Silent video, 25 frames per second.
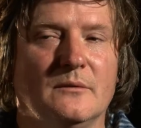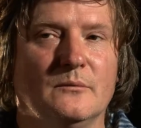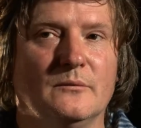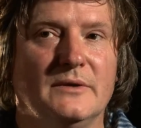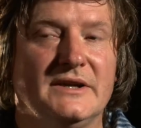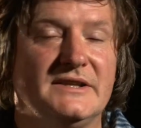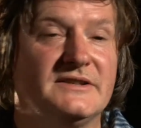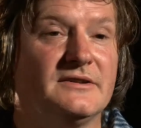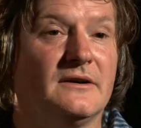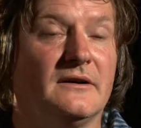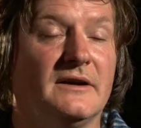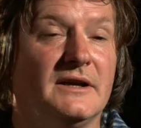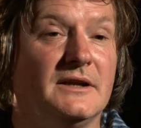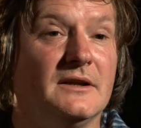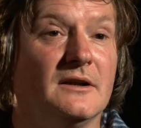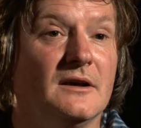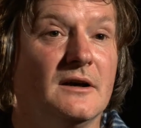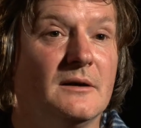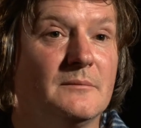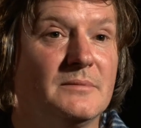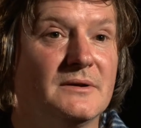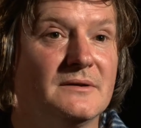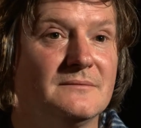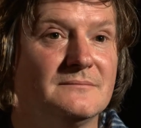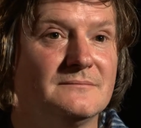we tighten
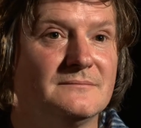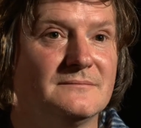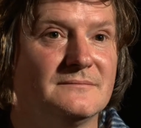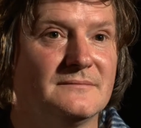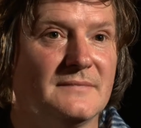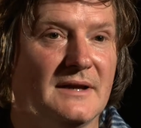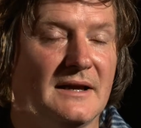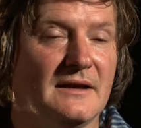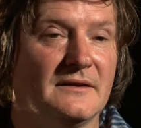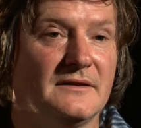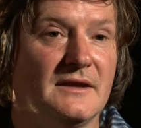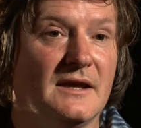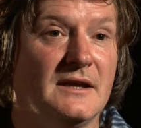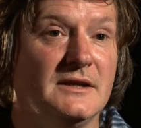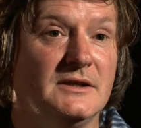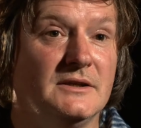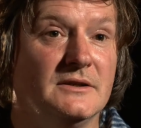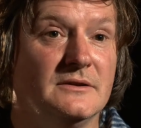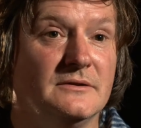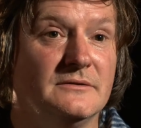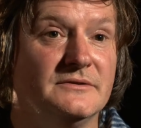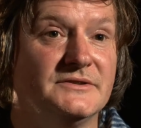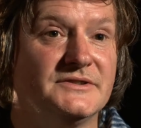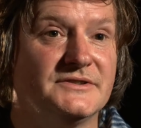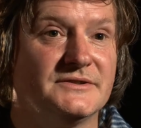up how they're
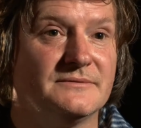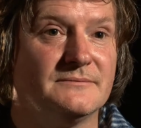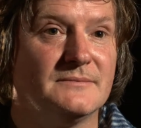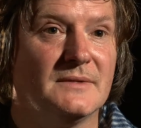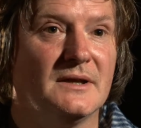used.